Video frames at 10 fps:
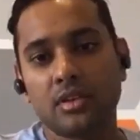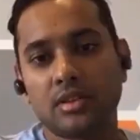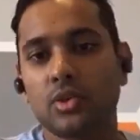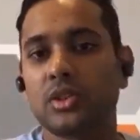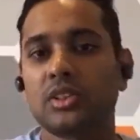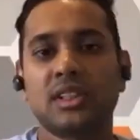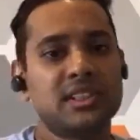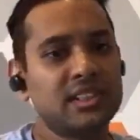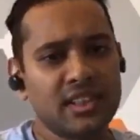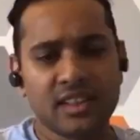Southeast
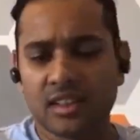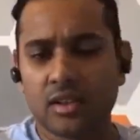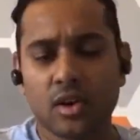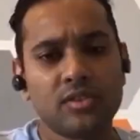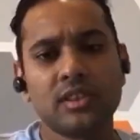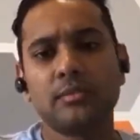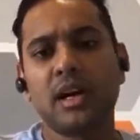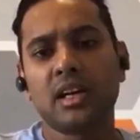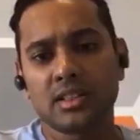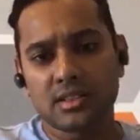Asia and a lot of other
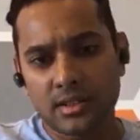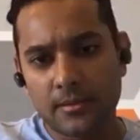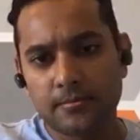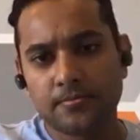markets.